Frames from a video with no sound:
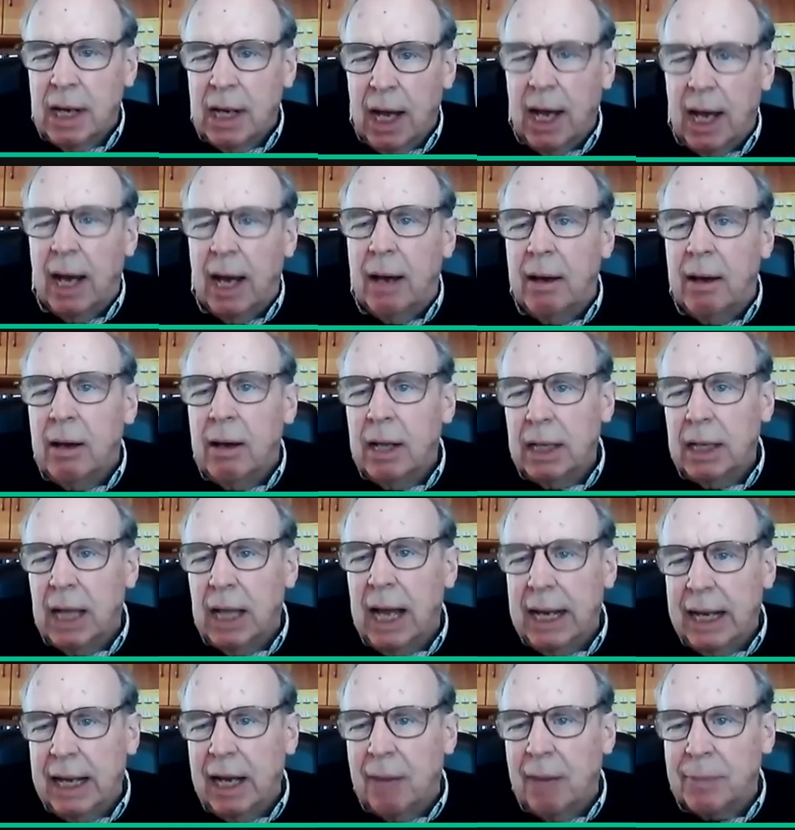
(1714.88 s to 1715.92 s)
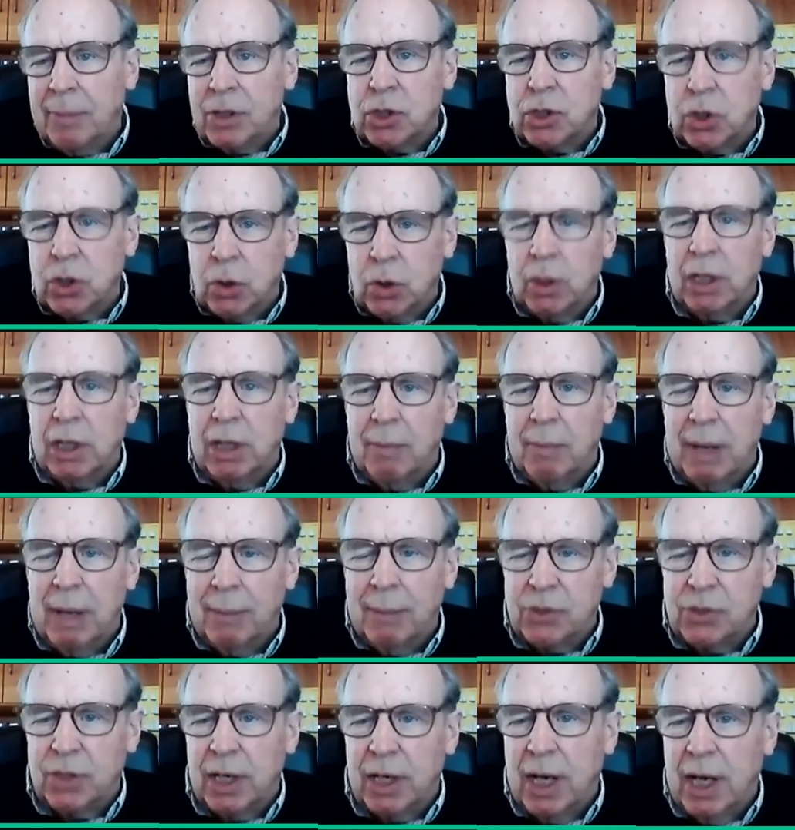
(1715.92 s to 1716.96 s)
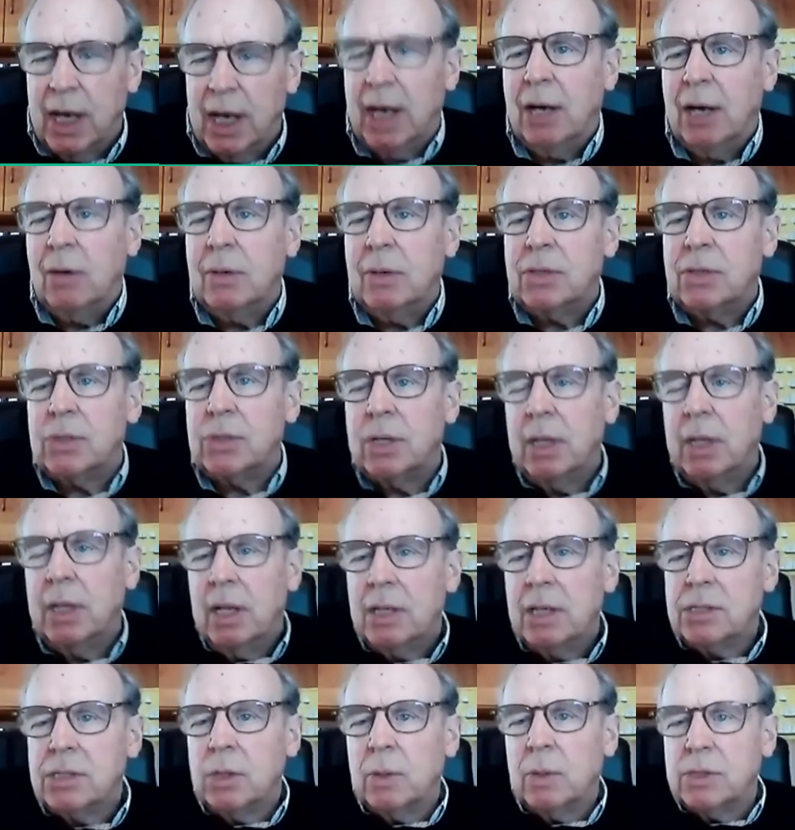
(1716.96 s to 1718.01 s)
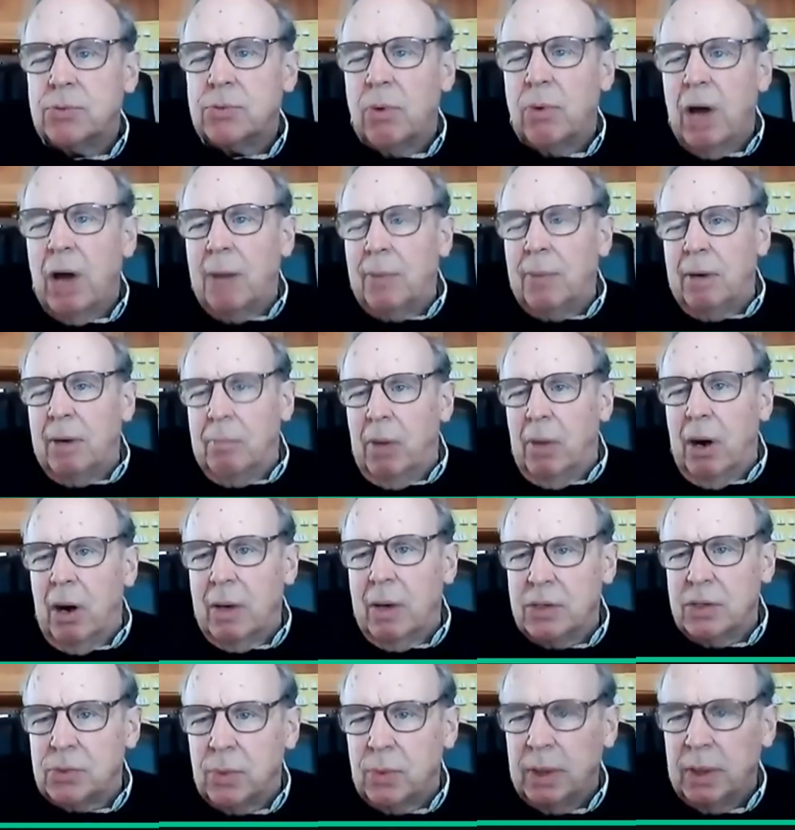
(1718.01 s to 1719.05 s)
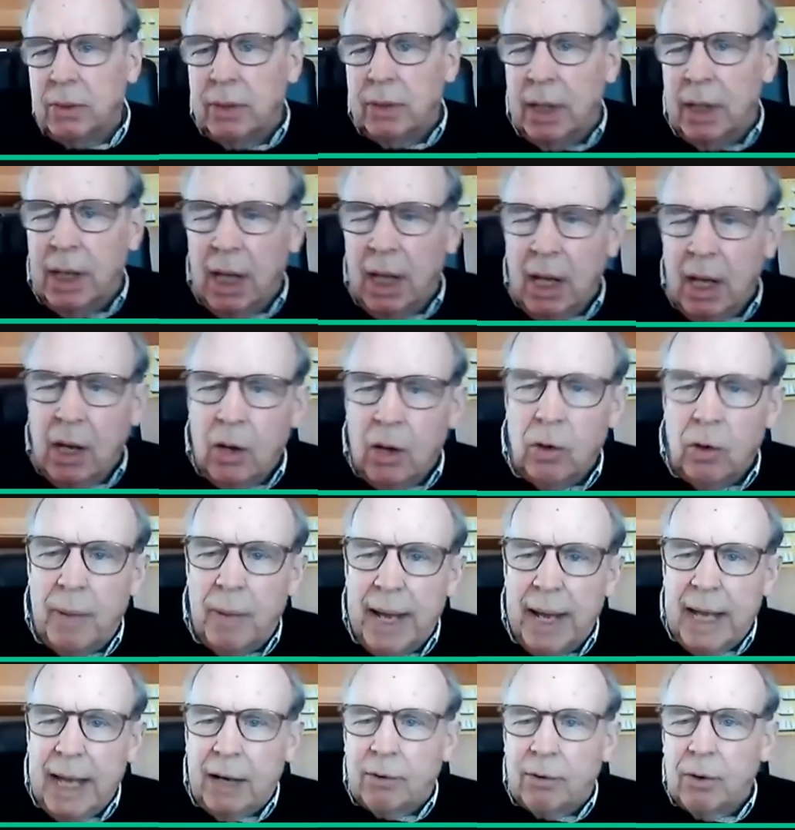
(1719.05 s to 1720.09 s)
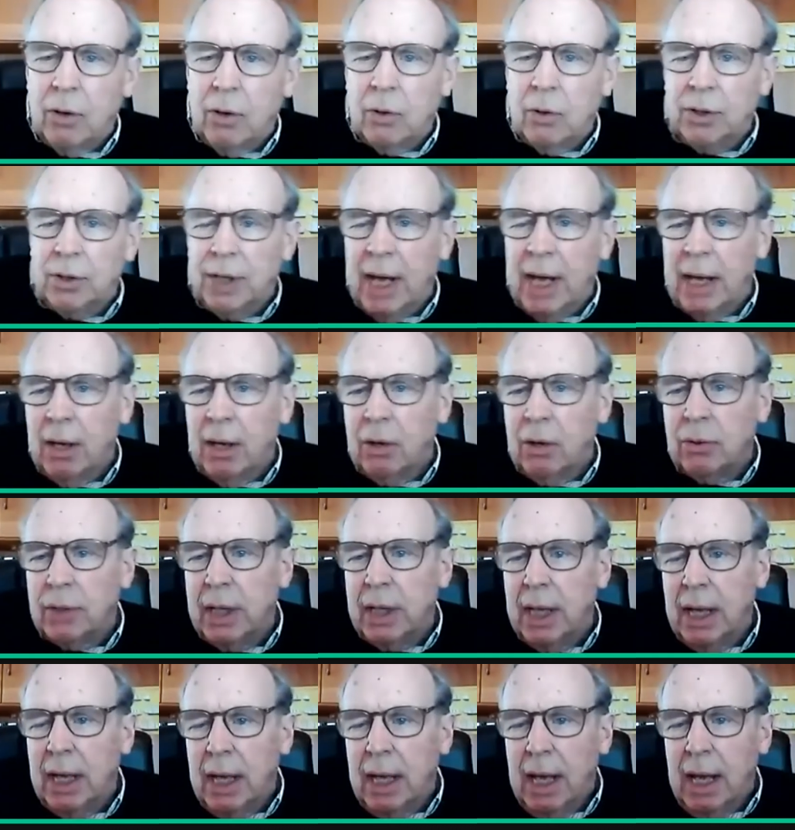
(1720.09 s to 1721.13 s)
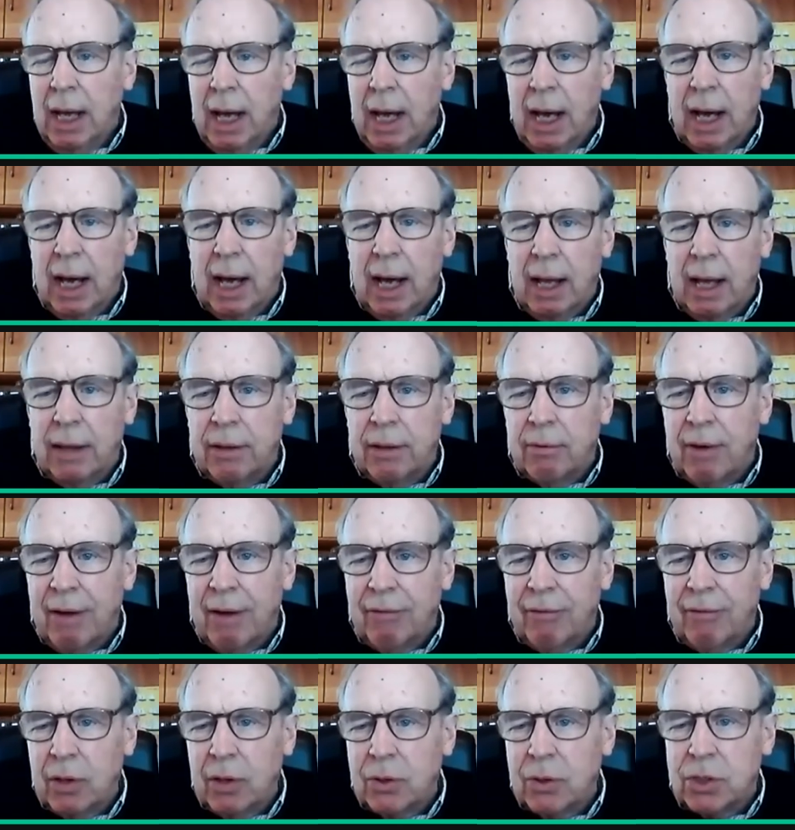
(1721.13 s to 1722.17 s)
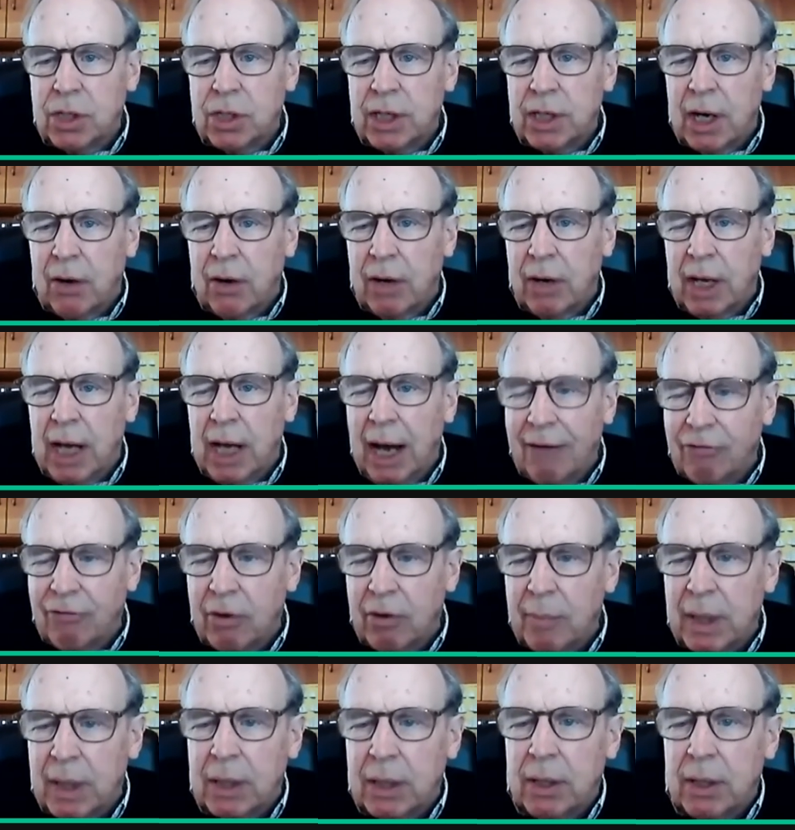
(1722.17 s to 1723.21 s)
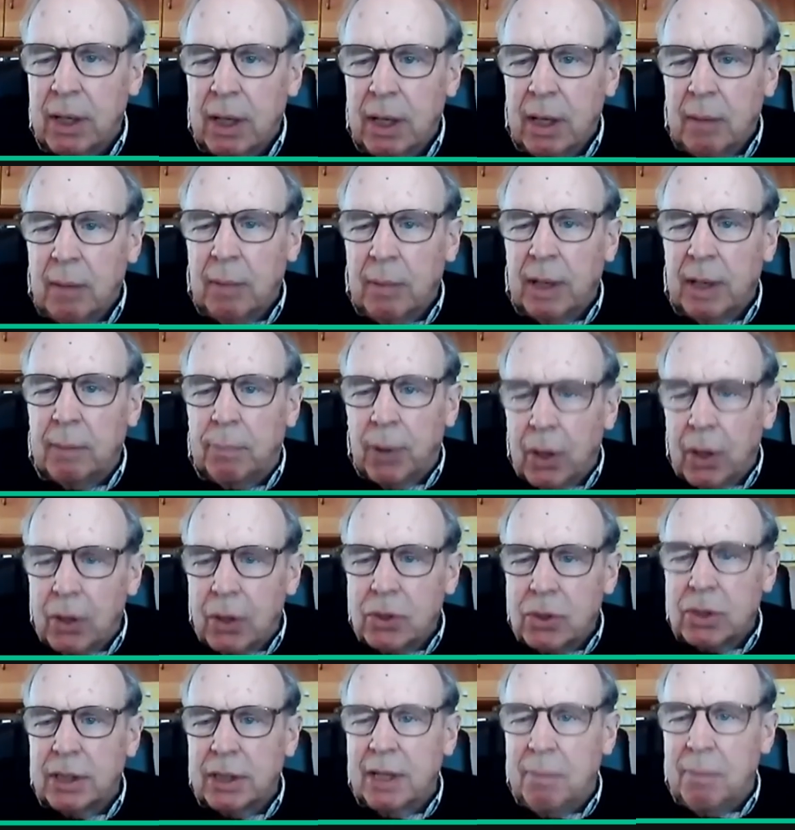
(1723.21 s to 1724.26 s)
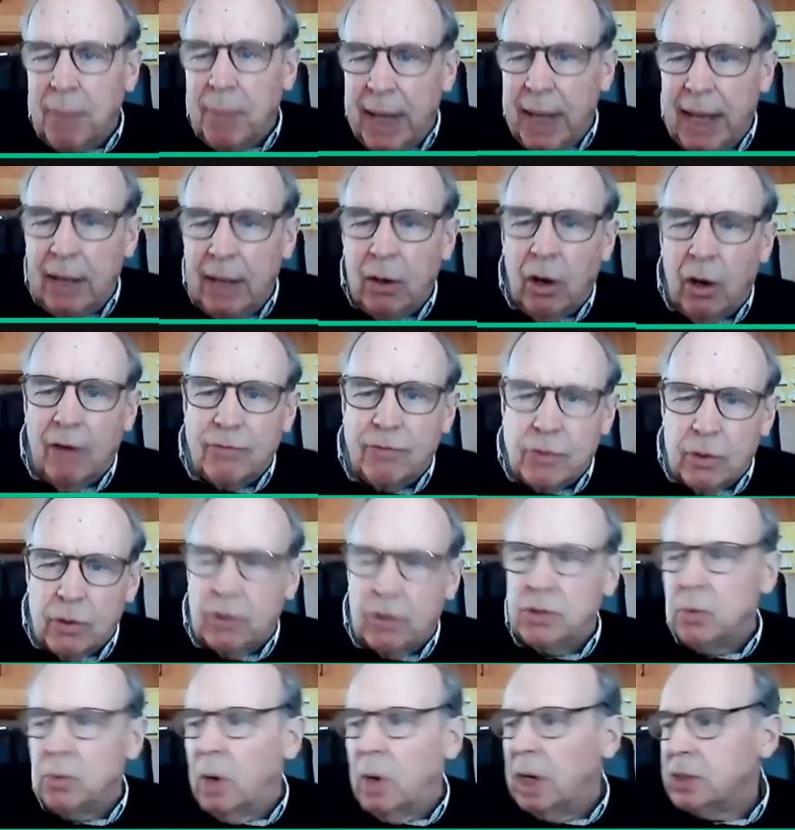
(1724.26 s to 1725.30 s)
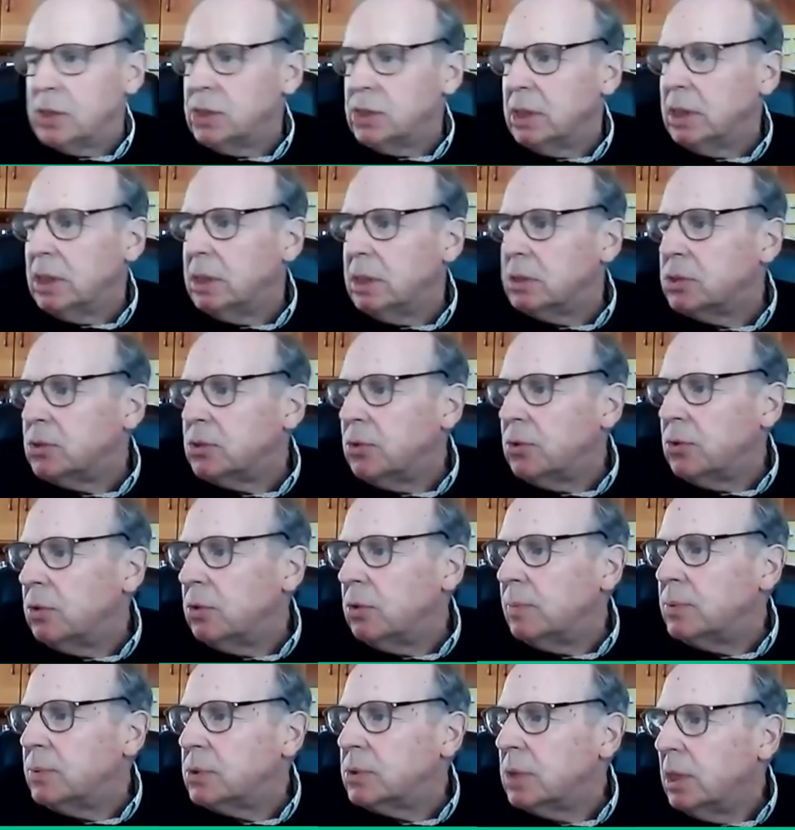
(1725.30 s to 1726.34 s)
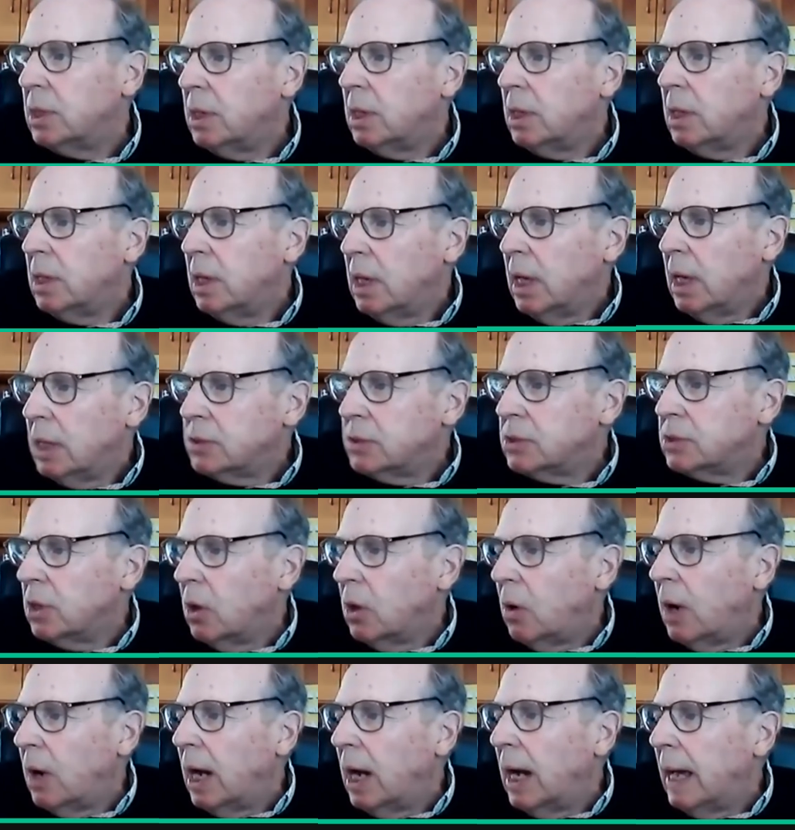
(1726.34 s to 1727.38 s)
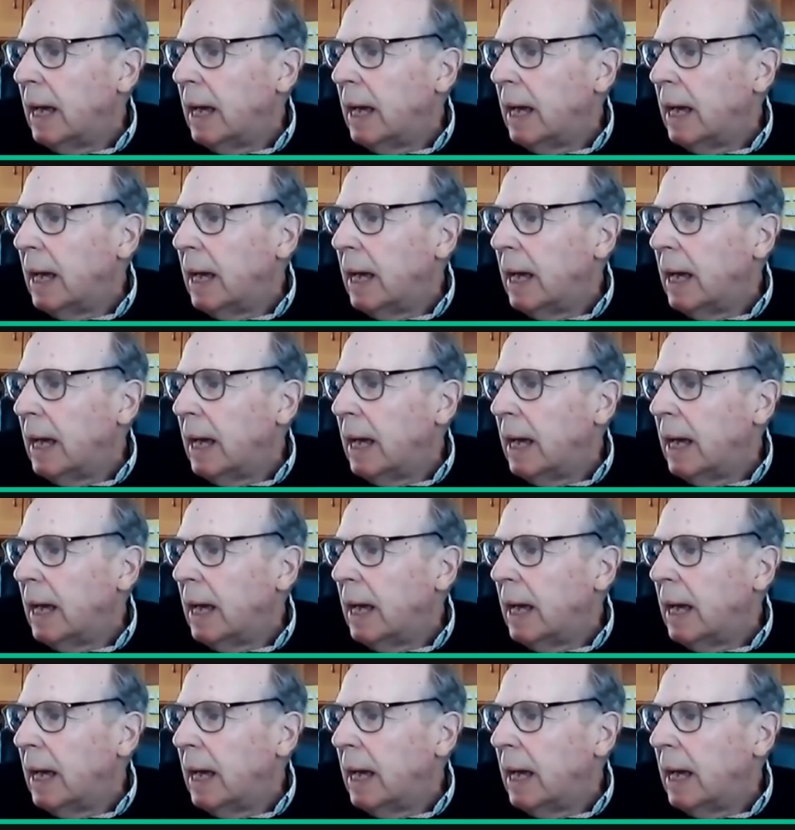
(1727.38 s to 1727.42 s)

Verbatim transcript: uh, lining up and shooting the members of Congress. So it's Robert Morris really who bankrolled not only uh, the revolutionary government, but personally paid off George Washington's troops. So uh,